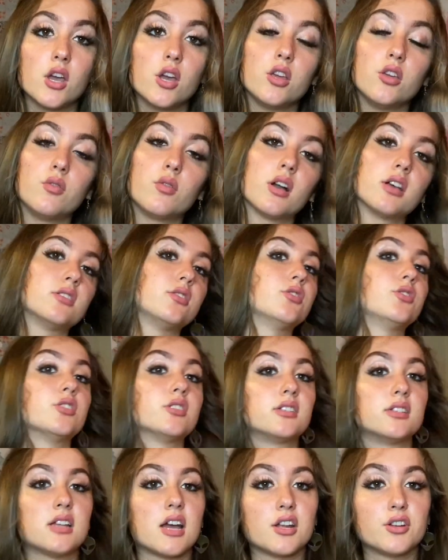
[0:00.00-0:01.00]
You guys are
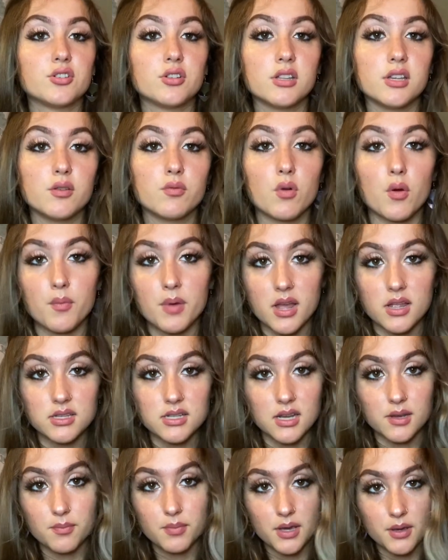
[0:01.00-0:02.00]
just naturally
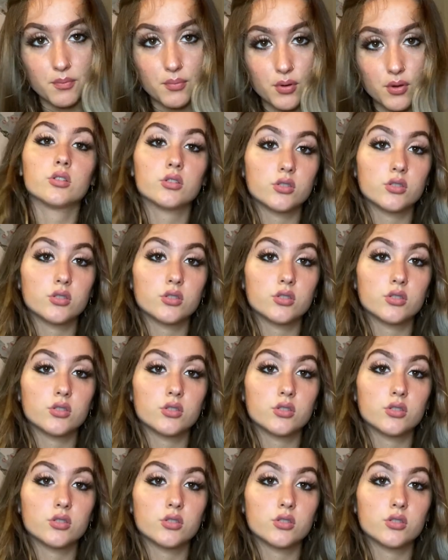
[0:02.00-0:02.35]
romantic people.